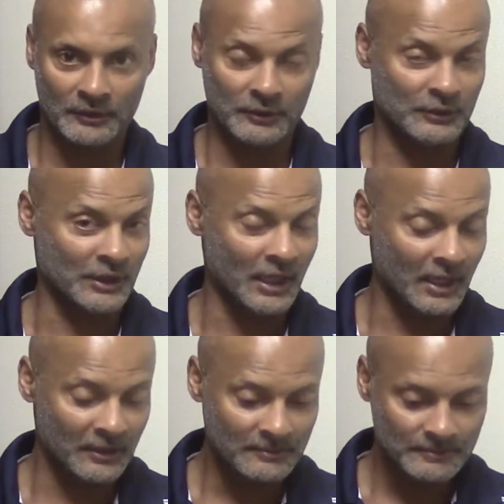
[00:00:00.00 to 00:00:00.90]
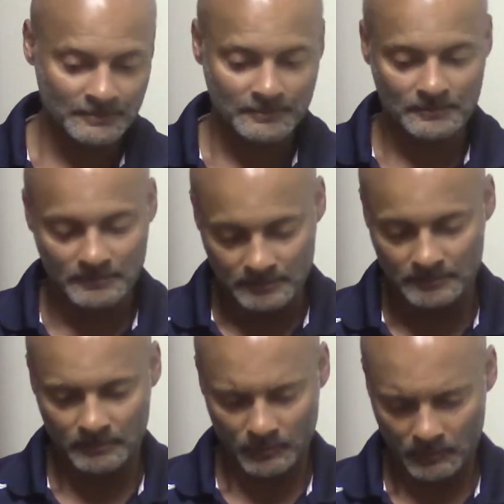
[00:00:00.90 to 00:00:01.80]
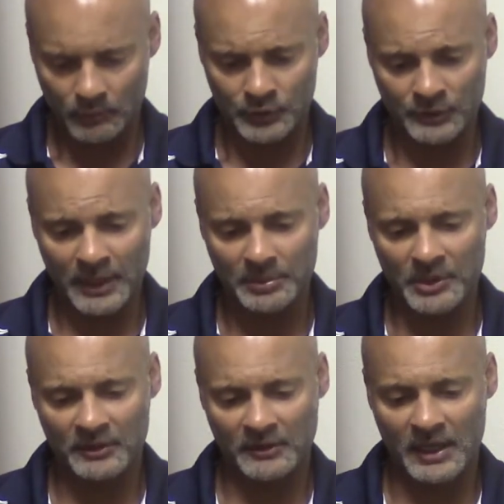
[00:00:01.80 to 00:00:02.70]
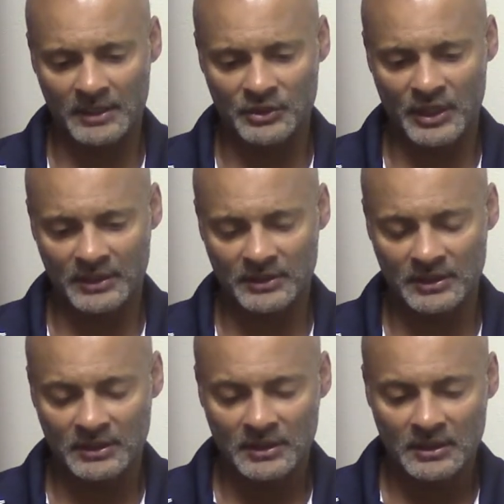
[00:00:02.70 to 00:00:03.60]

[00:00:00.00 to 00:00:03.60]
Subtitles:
So today was great because I injected